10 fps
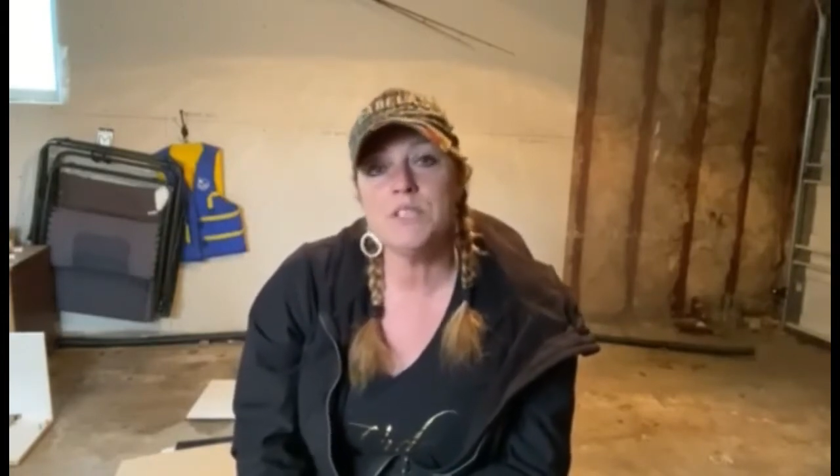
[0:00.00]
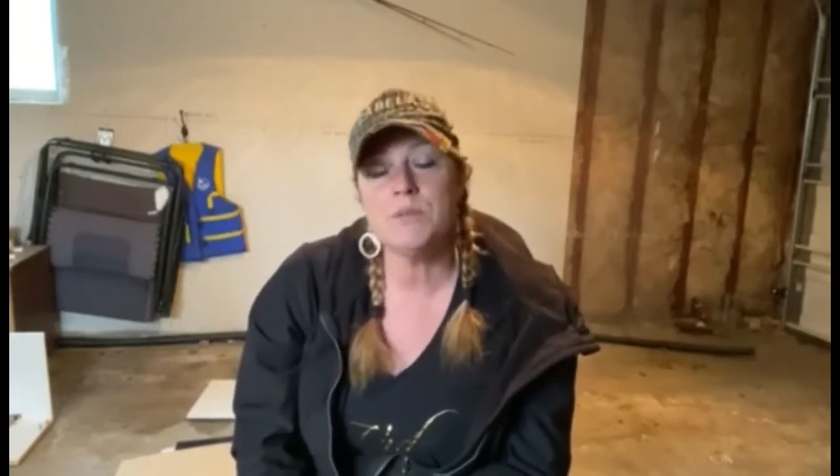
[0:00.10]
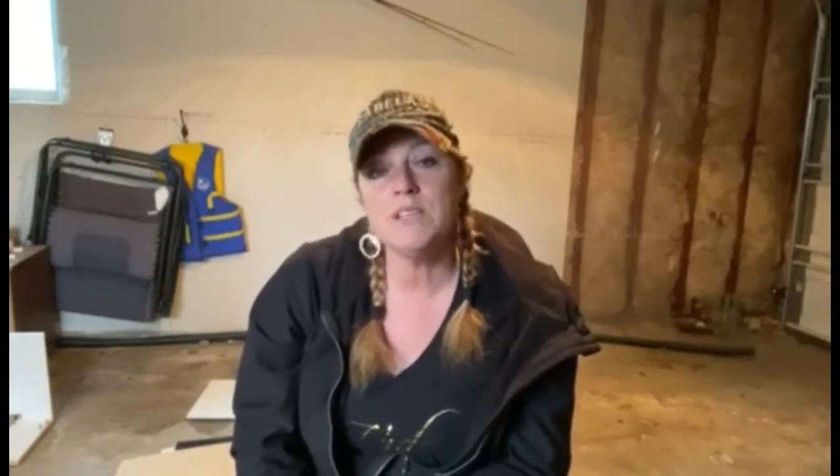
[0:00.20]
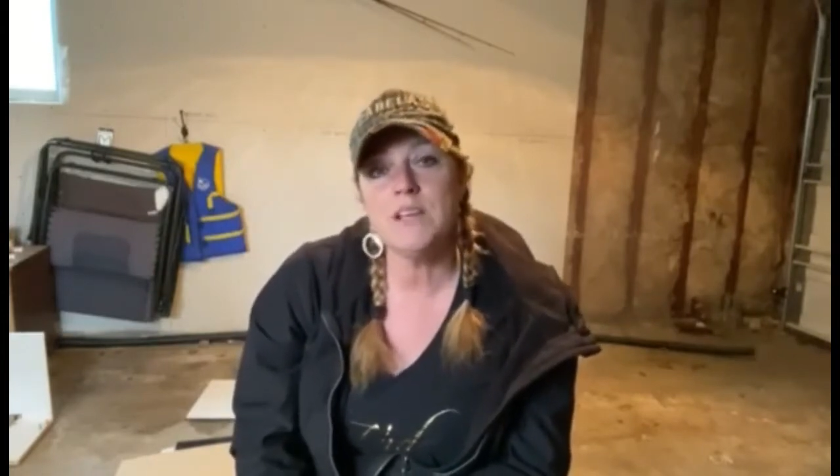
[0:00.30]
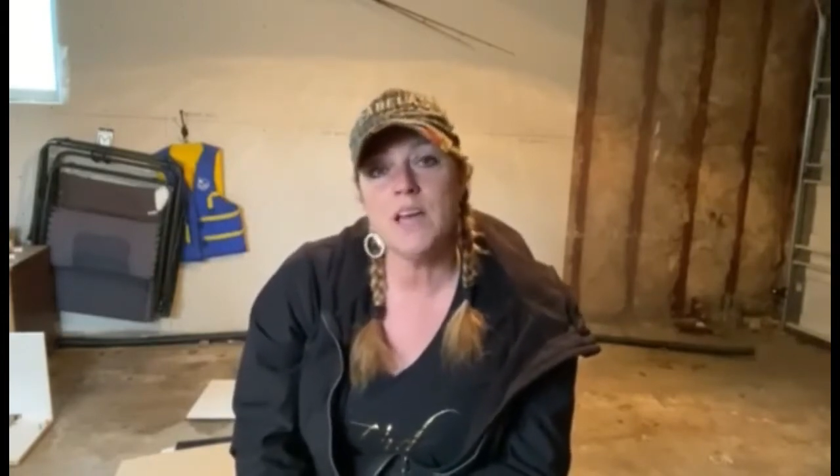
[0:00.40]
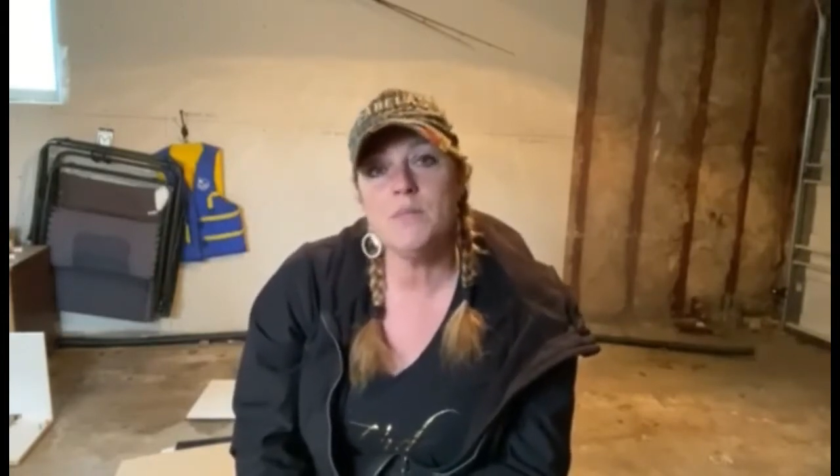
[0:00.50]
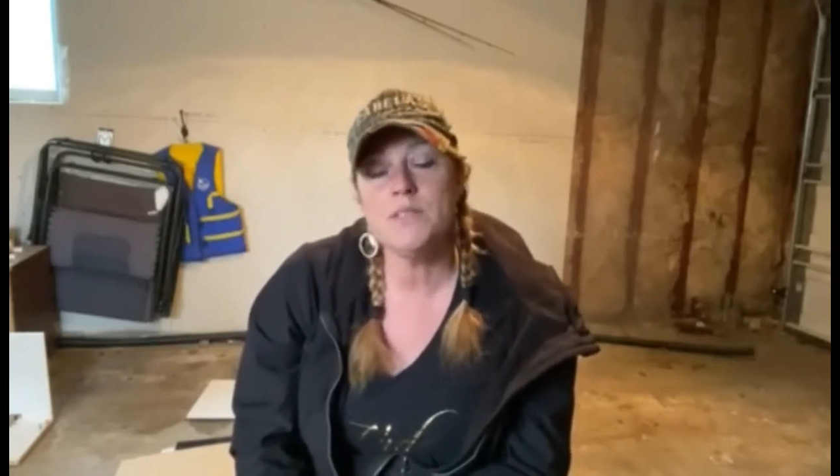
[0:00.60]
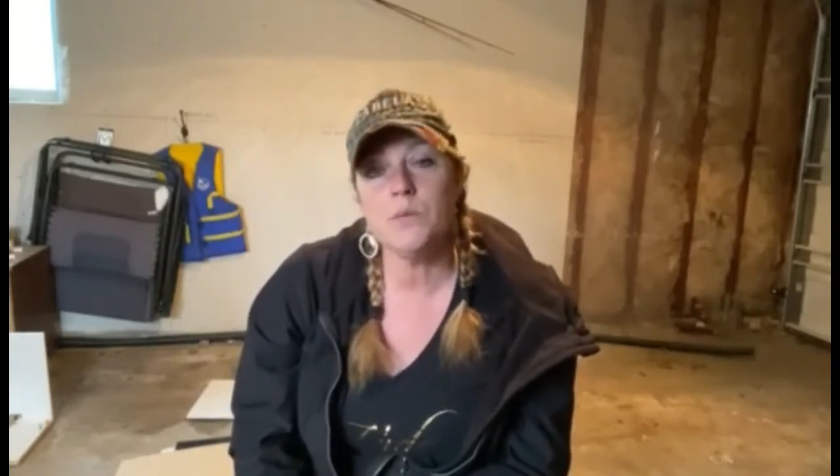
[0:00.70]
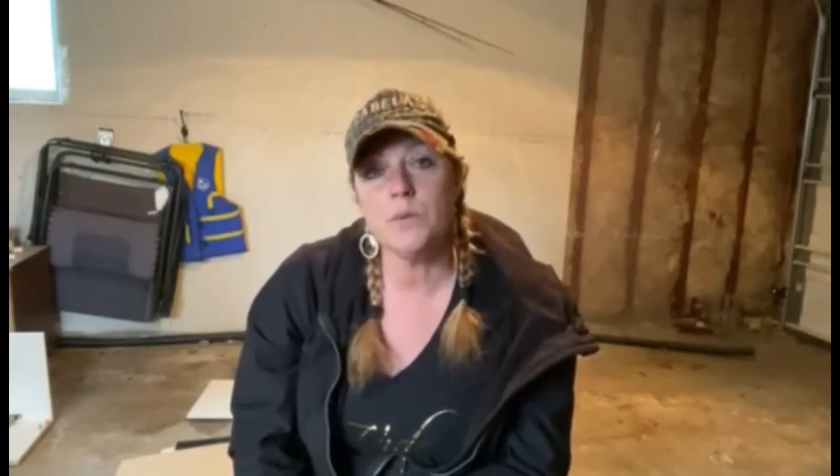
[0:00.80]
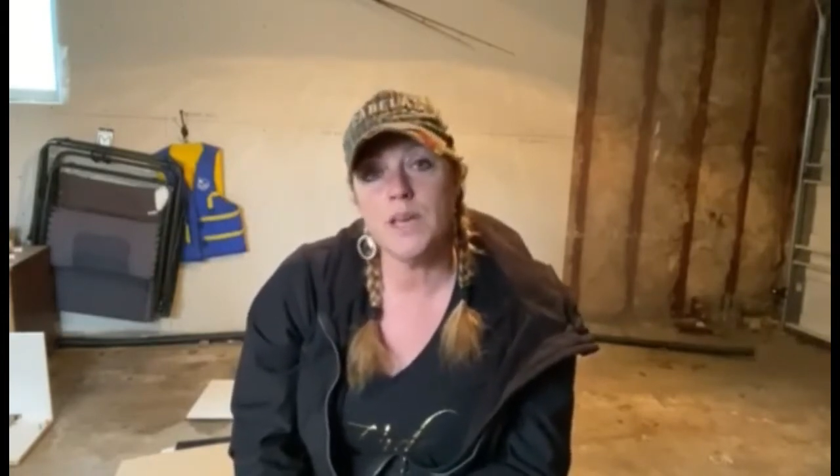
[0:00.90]
3 times
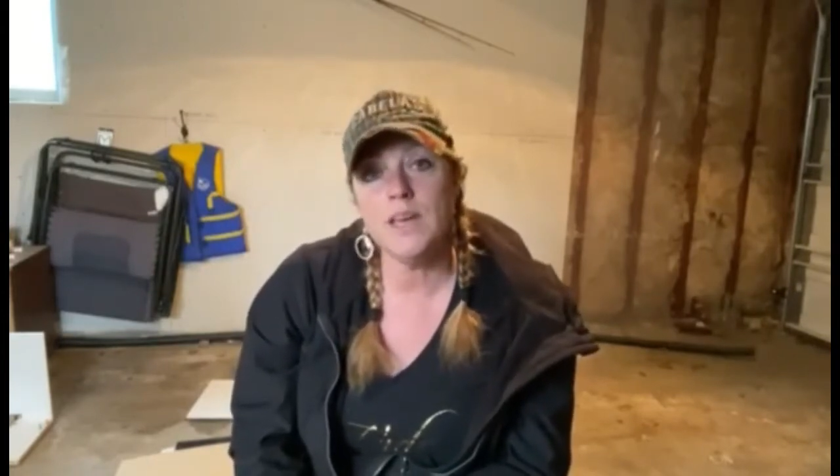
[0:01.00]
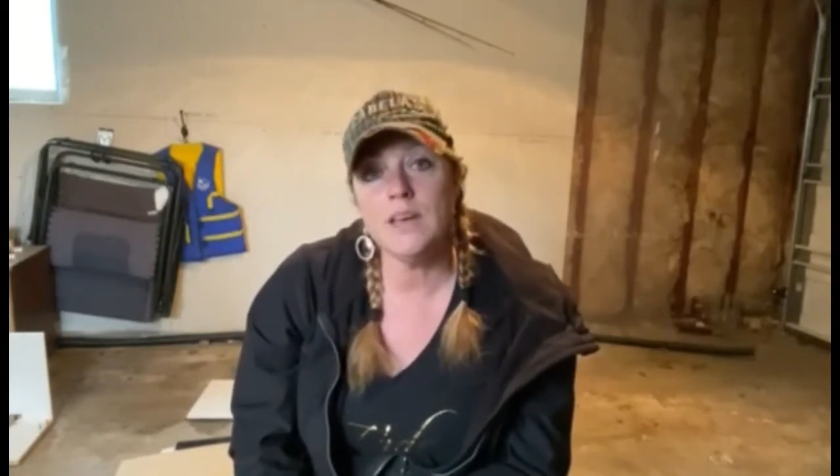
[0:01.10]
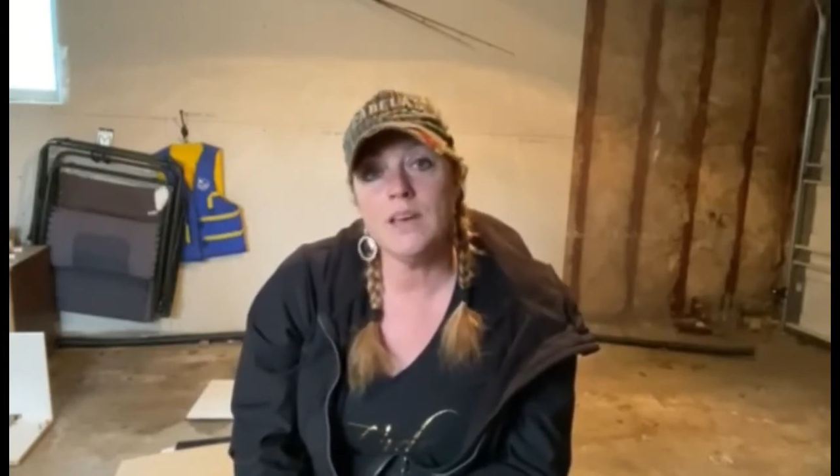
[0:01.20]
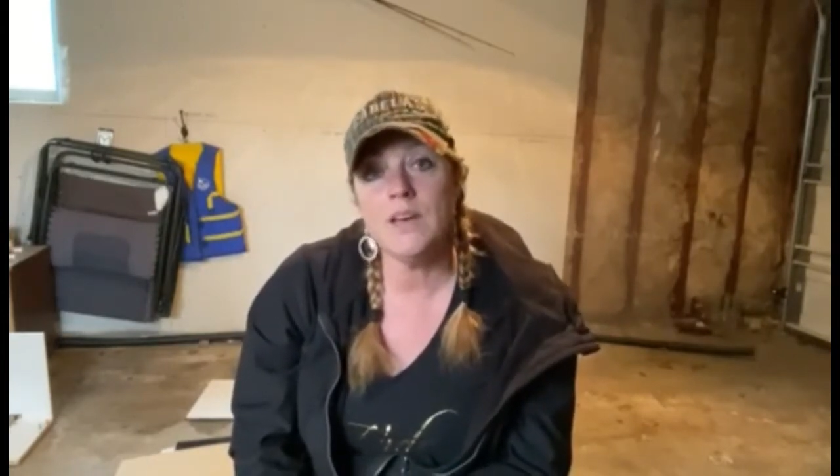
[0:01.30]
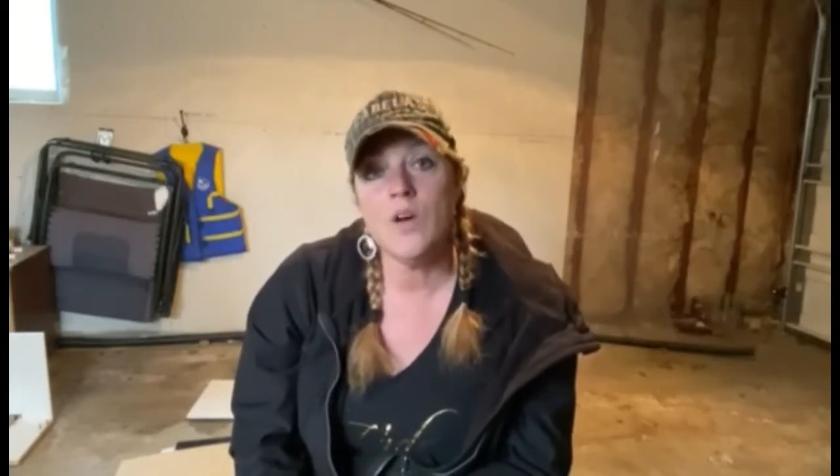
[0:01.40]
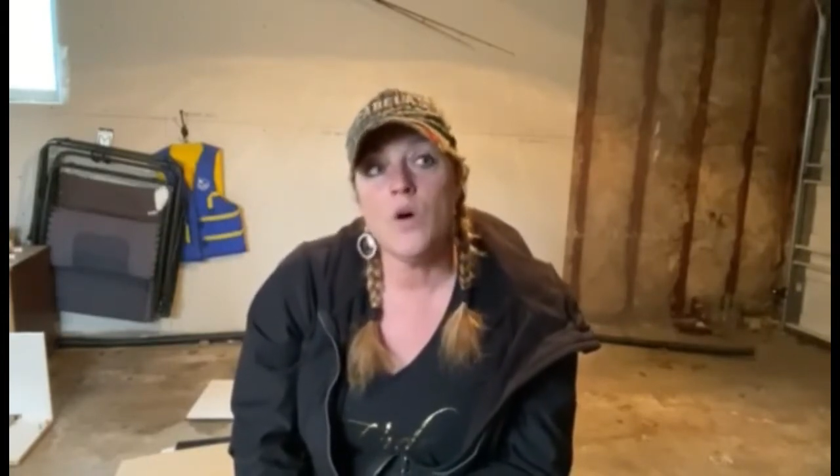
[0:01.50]
a week